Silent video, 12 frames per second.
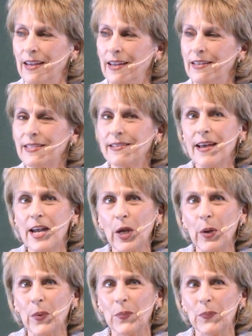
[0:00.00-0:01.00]
It's
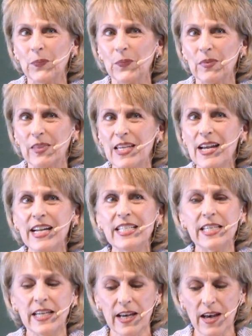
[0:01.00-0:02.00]
like the
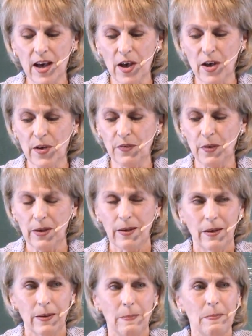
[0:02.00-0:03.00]
idea of
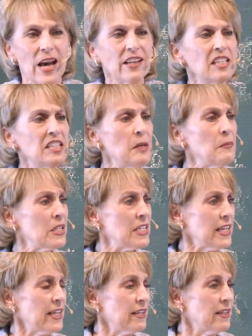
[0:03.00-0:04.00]

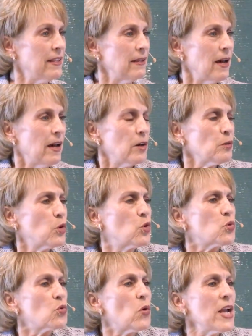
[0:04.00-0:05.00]
magnanimity, a
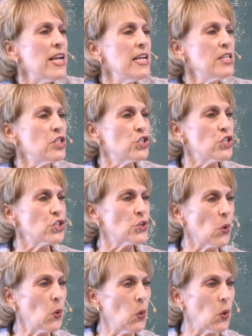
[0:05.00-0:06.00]
great
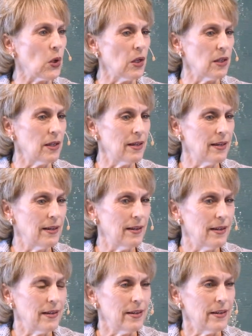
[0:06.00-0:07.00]
soul,
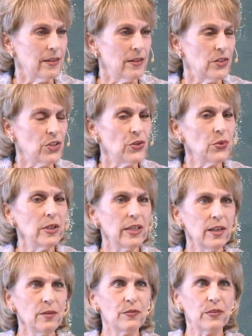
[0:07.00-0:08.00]
to
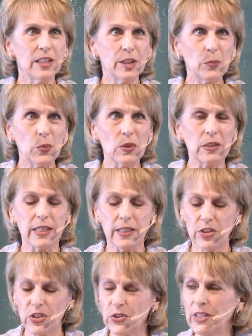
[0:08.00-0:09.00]
give liberally,
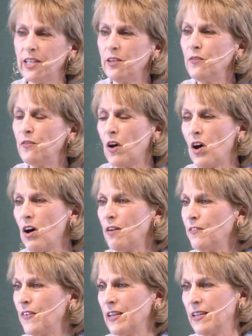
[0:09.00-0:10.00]
to give
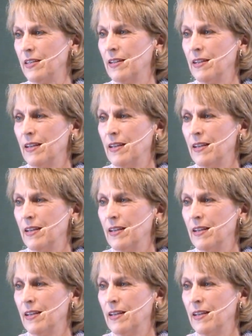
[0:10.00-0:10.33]
often.